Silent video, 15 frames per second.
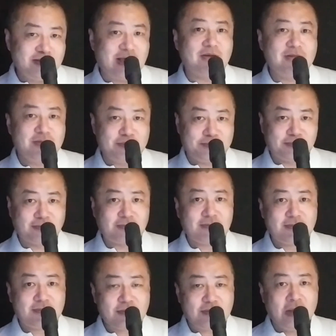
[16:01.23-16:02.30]
out.
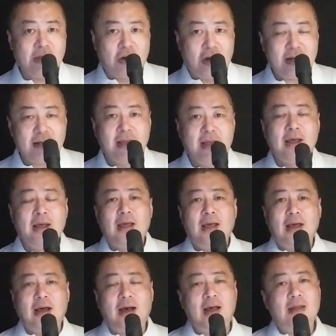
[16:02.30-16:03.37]
All right?
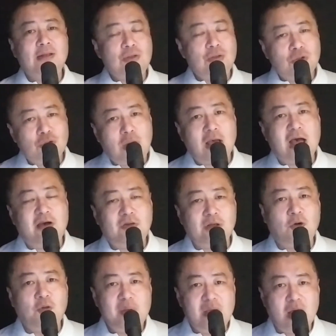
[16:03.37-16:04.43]
And you really have to
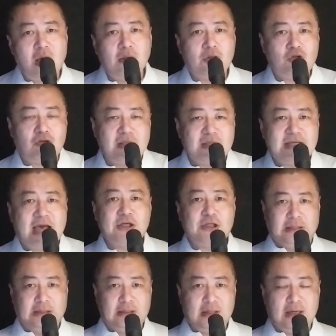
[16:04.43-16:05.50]
go beyond the
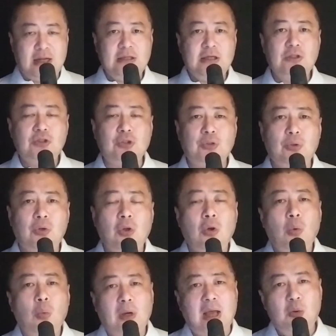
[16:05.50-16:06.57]
transaction into
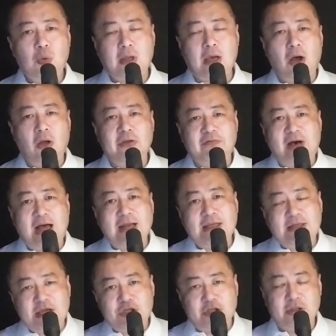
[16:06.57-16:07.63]
what I would call the
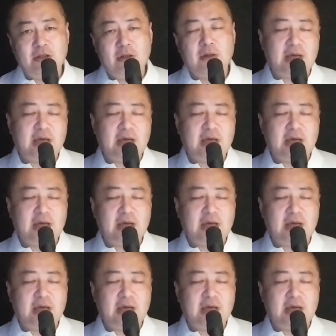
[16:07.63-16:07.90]
validation.